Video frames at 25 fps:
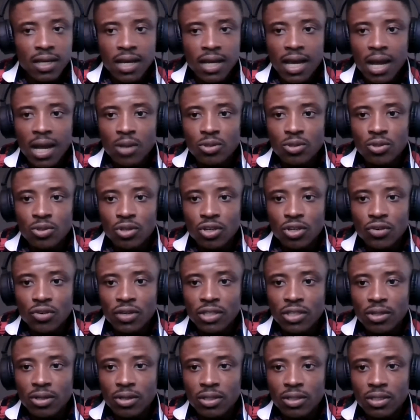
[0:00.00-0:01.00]
how to
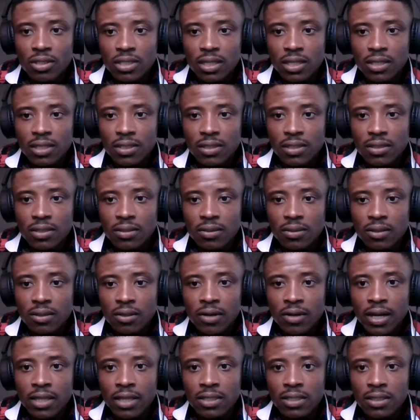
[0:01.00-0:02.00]
create content, all
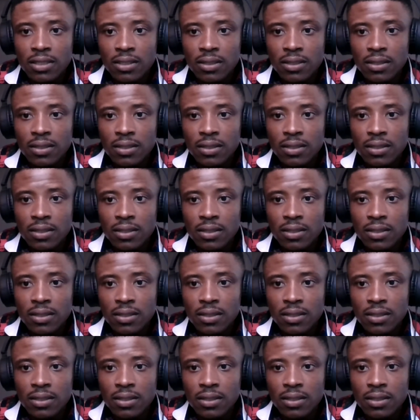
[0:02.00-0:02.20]
right?